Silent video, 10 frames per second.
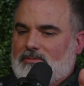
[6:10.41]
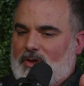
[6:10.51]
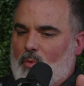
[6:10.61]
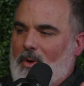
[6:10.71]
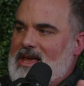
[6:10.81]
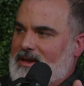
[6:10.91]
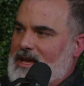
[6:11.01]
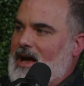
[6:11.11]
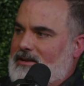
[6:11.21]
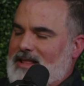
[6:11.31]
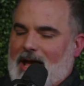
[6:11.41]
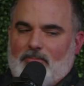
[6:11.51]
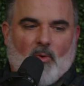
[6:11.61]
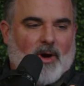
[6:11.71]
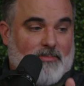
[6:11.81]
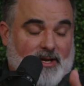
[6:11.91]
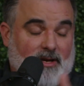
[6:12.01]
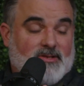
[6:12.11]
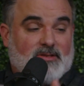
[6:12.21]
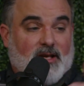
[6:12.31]
the way it got to that point,
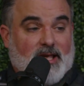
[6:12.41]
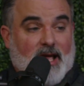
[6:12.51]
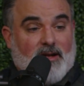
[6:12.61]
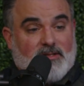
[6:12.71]
because again,